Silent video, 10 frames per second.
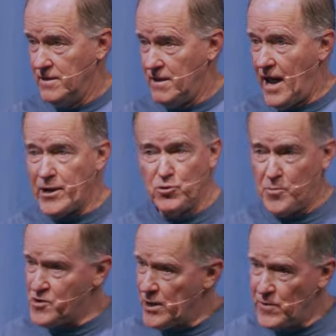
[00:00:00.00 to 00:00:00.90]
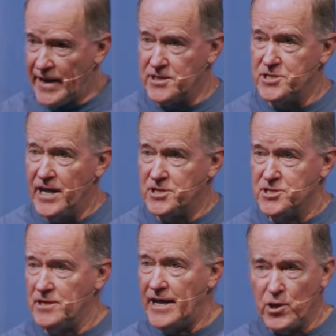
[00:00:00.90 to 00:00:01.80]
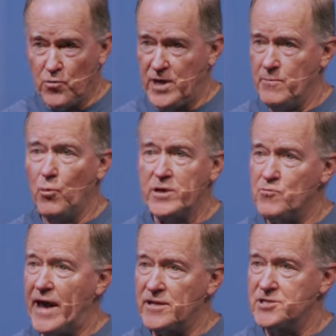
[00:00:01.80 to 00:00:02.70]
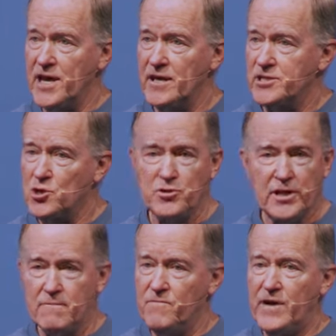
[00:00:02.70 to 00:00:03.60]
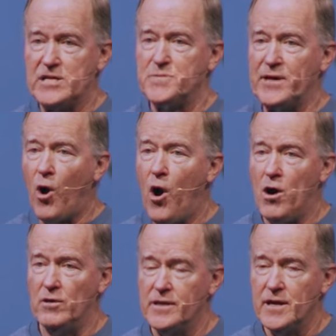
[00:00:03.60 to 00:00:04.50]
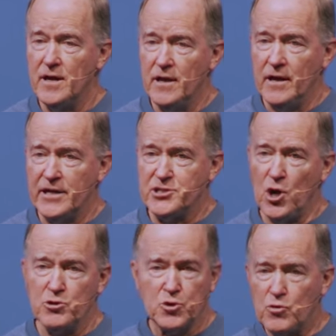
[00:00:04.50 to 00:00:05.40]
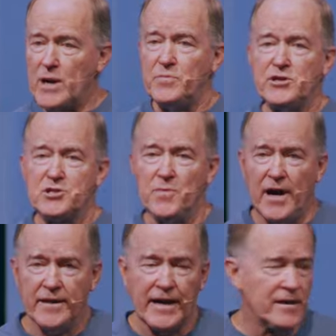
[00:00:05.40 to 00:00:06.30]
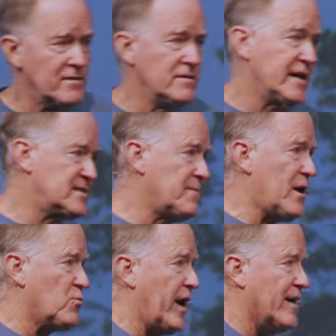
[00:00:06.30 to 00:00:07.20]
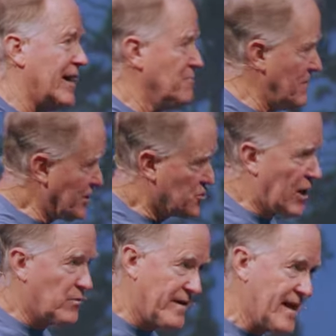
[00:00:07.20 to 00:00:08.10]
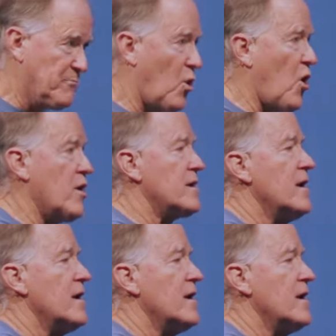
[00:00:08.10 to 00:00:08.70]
I grew up around rattlesnakes and I know them. It wasn't a rattlesnake, and so it didn't faze me at all. And, and so, great peace of mind. I, next time I ran, I made sure I ran that part.